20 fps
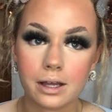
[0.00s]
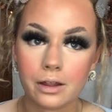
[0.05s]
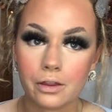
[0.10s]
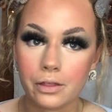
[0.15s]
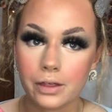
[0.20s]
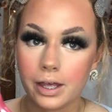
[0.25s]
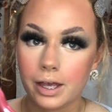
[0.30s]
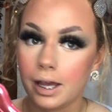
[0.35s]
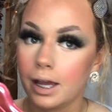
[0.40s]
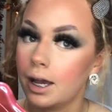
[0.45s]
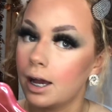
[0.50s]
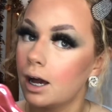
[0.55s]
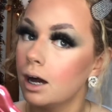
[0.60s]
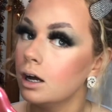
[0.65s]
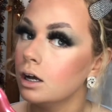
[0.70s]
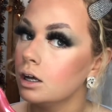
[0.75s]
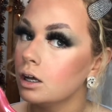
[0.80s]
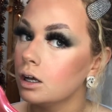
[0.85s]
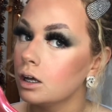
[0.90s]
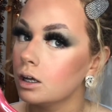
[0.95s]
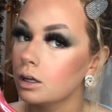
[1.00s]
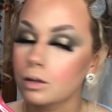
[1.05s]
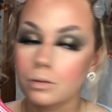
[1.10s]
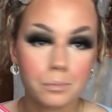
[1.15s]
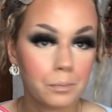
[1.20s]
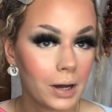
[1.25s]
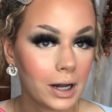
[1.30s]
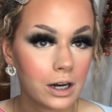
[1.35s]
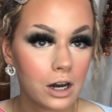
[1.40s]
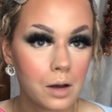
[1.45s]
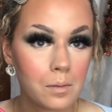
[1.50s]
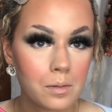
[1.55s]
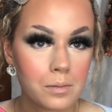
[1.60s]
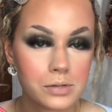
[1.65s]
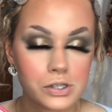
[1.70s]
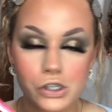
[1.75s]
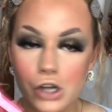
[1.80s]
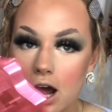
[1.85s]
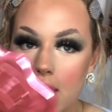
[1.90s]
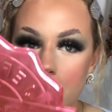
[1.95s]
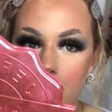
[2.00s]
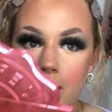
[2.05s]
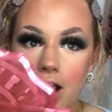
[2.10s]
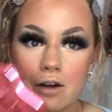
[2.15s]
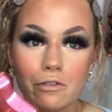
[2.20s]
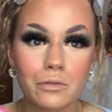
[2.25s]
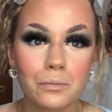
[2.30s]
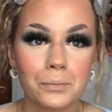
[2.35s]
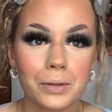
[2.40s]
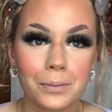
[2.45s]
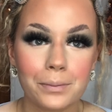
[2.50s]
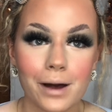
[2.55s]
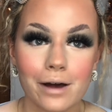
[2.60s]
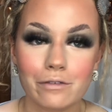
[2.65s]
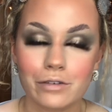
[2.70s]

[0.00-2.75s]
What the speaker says: the Bad Llama mascara from Be Perfect